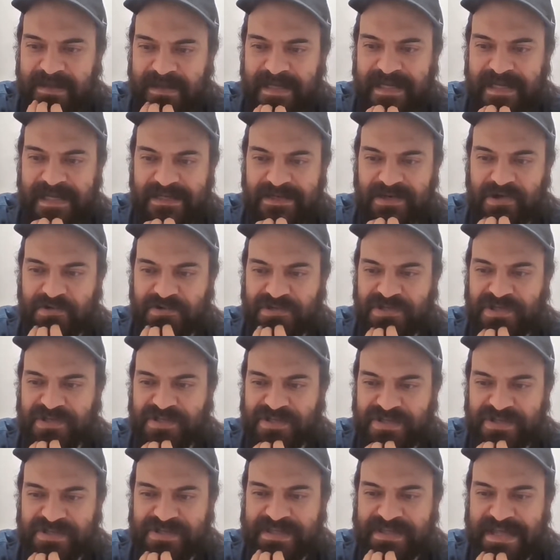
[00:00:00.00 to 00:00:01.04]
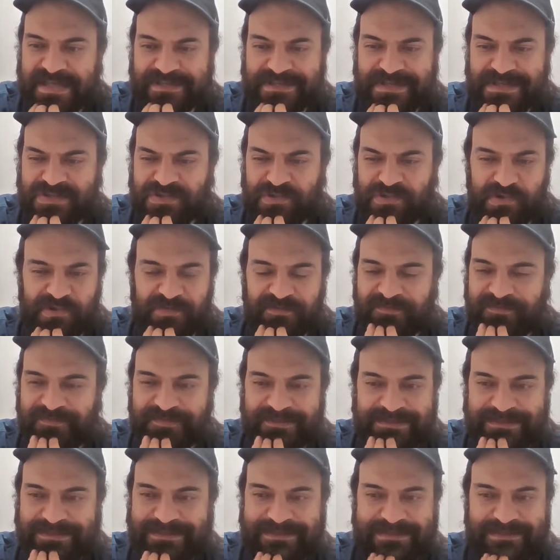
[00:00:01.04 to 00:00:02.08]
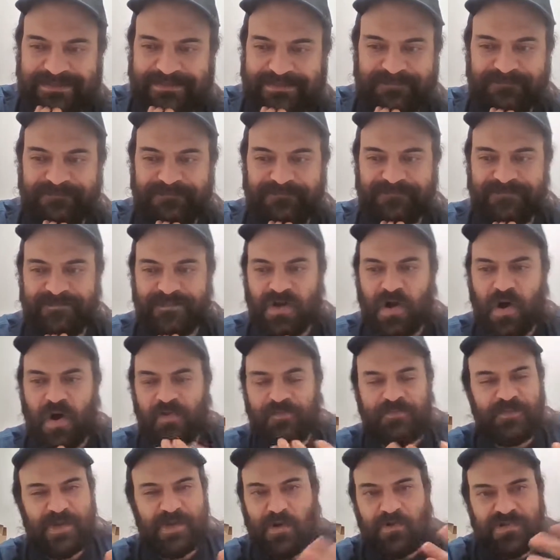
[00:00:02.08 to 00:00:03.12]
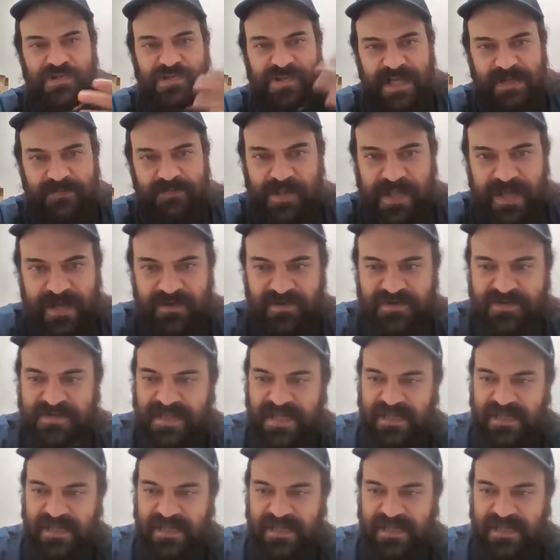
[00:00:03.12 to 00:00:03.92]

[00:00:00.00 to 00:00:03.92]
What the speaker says: and coaches just tend to sort of all coaches and players